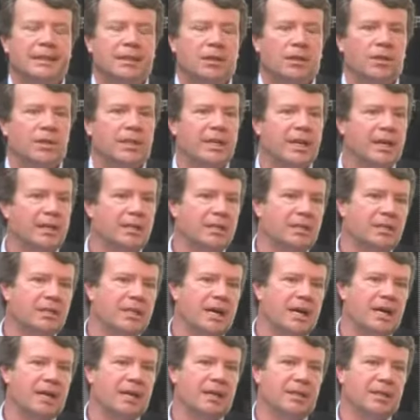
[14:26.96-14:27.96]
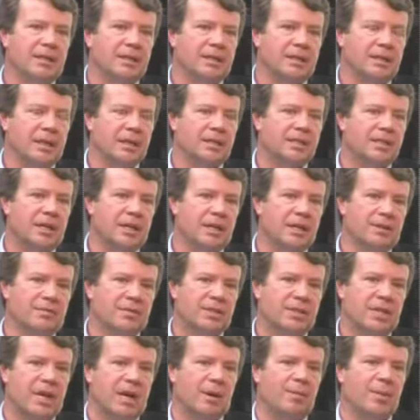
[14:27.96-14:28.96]
On the other side, the
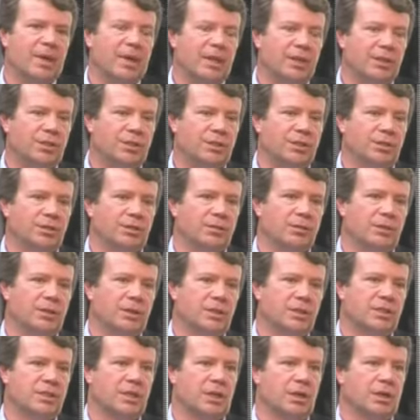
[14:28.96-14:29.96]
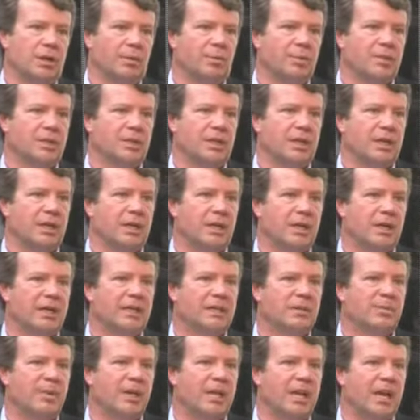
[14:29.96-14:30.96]
executives coming into startups
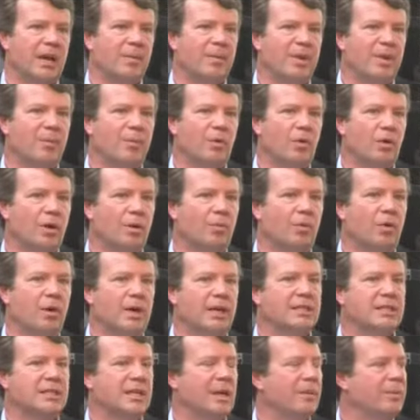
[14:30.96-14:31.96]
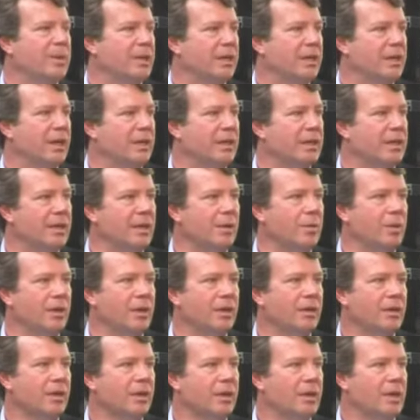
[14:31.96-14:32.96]
is becoming more and more accepted. I think
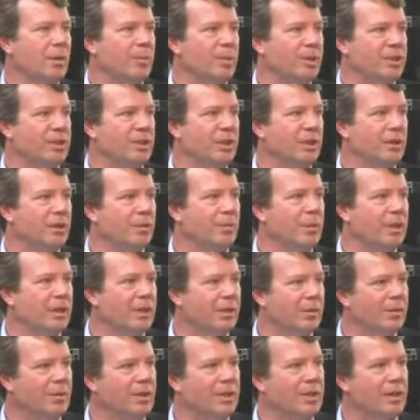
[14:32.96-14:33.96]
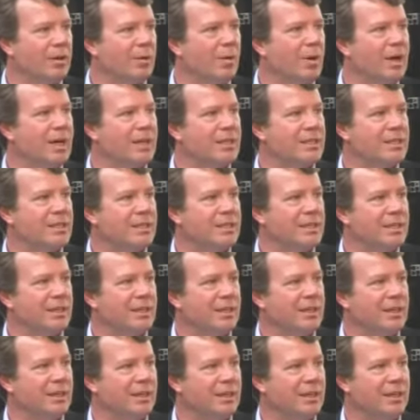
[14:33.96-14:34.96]
particularly with the crisis
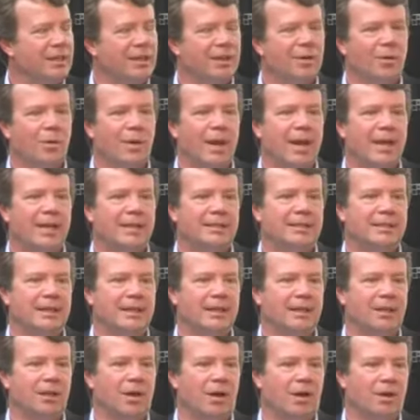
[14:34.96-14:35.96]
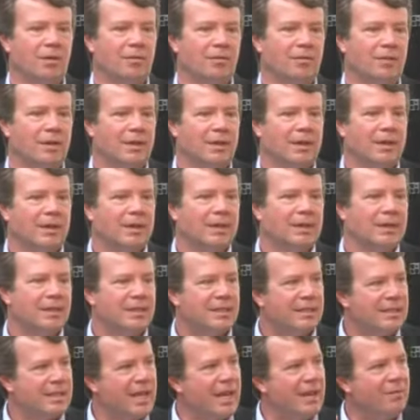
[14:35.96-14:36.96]
in 2008, a lot of
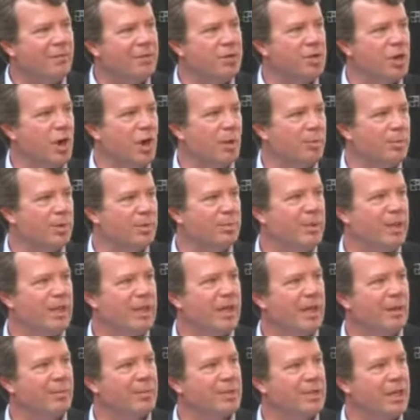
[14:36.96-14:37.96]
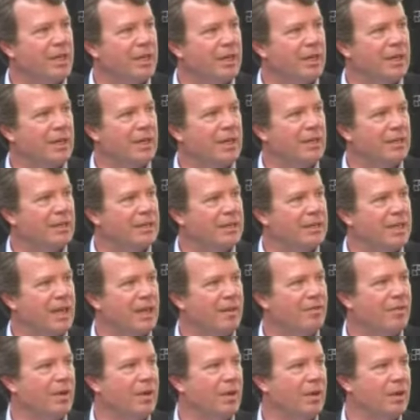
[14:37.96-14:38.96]
safe jobs became suddenly
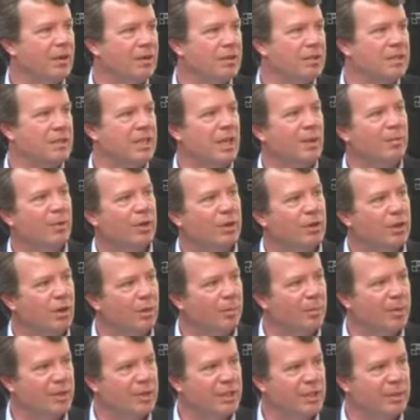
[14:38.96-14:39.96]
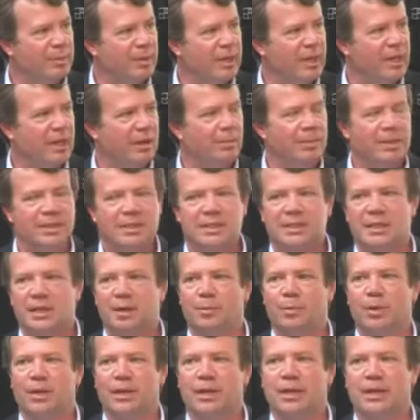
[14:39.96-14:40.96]
unsafe, and a lot of stable companies became unstable.